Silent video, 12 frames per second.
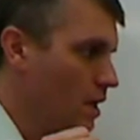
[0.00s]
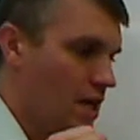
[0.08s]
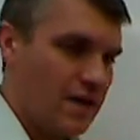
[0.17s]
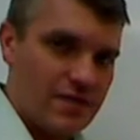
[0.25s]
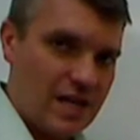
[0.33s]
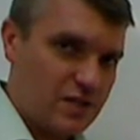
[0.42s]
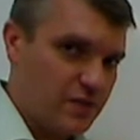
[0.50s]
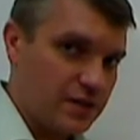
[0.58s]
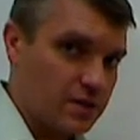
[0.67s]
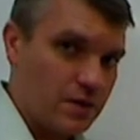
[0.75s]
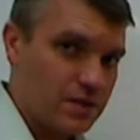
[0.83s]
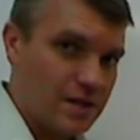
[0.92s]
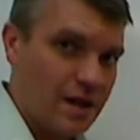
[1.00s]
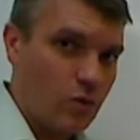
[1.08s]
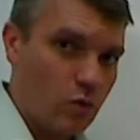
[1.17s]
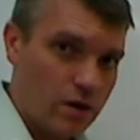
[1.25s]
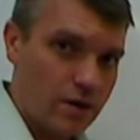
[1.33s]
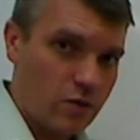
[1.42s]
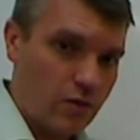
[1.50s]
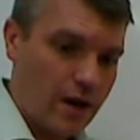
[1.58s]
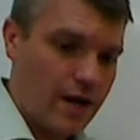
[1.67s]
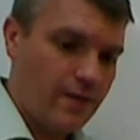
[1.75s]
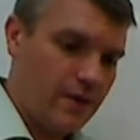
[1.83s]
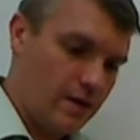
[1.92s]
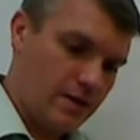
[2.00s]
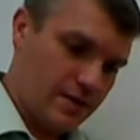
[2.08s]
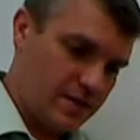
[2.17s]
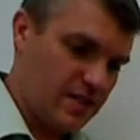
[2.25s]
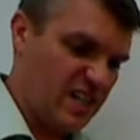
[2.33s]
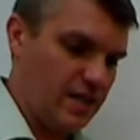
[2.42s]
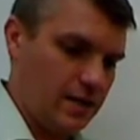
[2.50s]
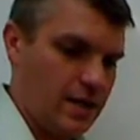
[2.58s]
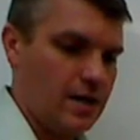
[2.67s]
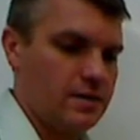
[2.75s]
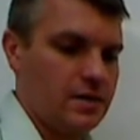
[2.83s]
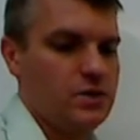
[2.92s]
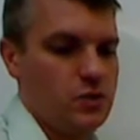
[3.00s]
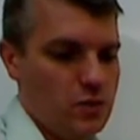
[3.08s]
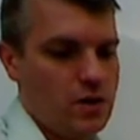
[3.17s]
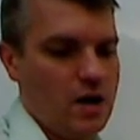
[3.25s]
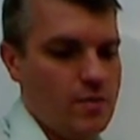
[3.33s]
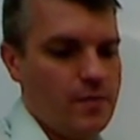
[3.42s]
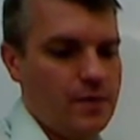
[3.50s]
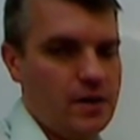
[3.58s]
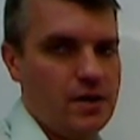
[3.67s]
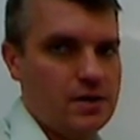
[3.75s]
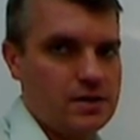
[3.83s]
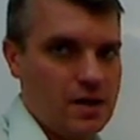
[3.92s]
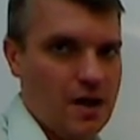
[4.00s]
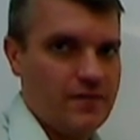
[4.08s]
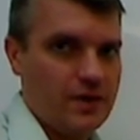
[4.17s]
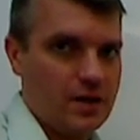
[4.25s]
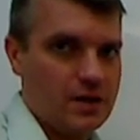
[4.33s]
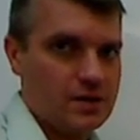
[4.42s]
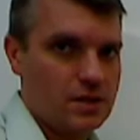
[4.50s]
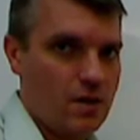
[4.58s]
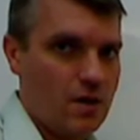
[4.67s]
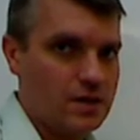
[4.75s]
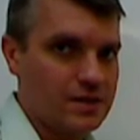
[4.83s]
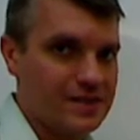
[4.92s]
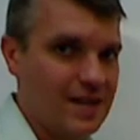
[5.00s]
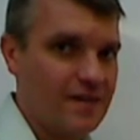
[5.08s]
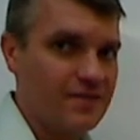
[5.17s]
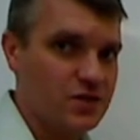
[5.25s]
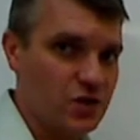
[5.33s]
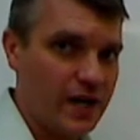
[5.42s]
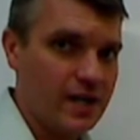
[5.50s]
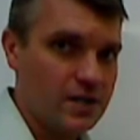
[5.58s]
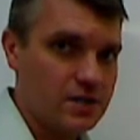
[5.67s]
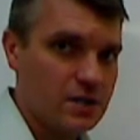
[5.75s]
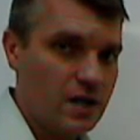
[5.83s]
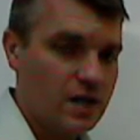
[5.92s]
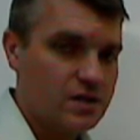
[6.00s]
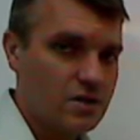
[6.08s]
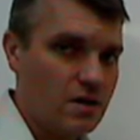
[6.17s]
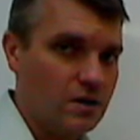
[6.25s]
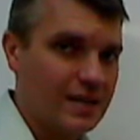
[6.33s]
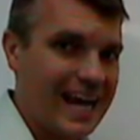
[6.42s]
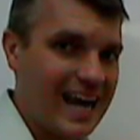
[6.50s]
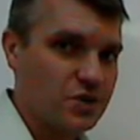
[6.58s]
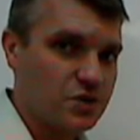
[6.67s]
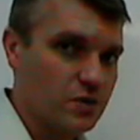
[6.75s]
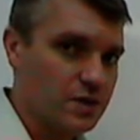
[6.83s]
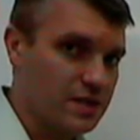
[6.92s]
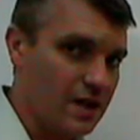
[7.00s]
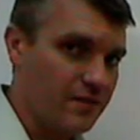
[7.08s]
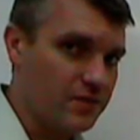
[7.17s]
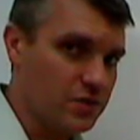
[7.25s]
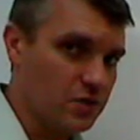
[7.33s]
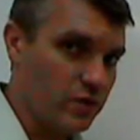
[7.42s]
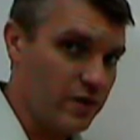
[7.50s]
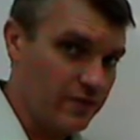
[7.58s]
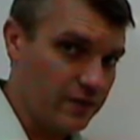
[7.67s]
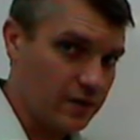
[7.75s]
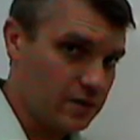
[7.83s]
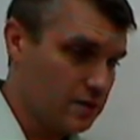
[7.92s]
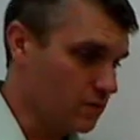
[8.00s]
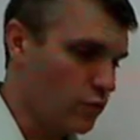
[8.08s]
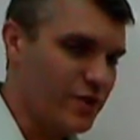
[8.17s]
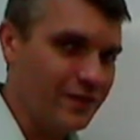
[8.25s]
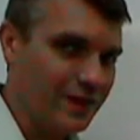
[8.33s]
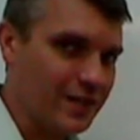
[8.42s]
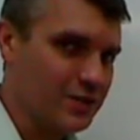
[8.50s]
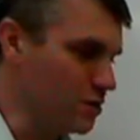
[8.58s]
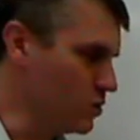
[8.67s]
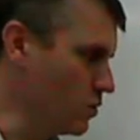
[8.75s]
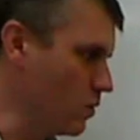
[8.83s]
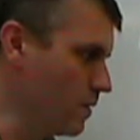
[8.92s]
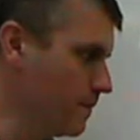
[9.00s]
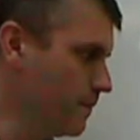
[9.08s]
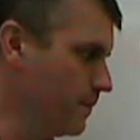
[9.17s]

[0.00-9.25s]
if that sphincter does not work right, then acidic contents will come up into the esophagus and cause esophagitis. It's called gastroesophageal reflux, reflux disorder.